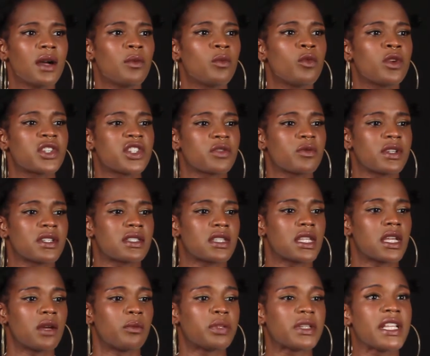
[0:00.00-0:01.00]
which was the
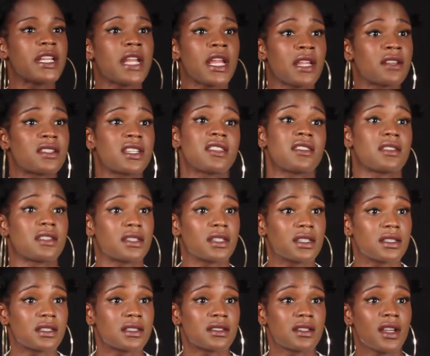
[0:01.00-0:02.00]
complete
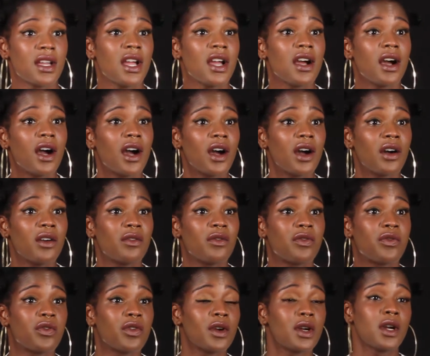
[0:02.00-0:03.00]
antithesis of
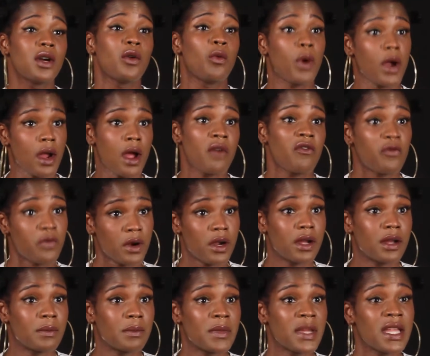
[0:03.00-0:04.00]
where I'm
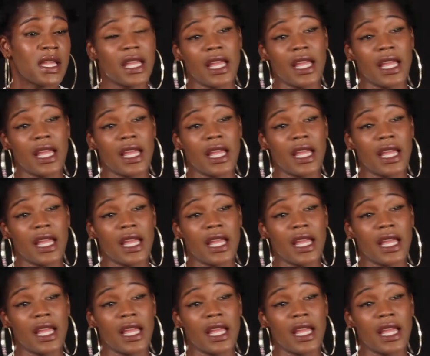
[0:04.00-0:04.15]
from,